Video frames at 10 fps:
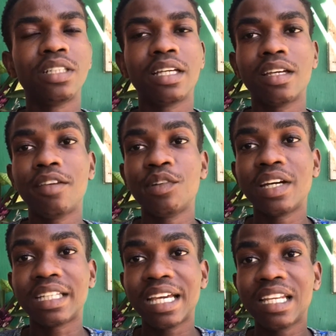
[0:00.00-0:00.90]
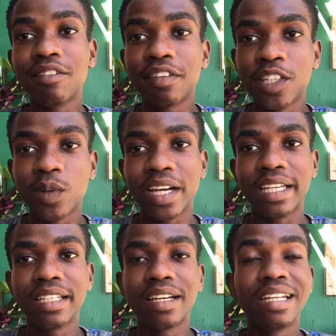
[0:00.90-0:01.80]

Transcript: Like, if you get any video idea,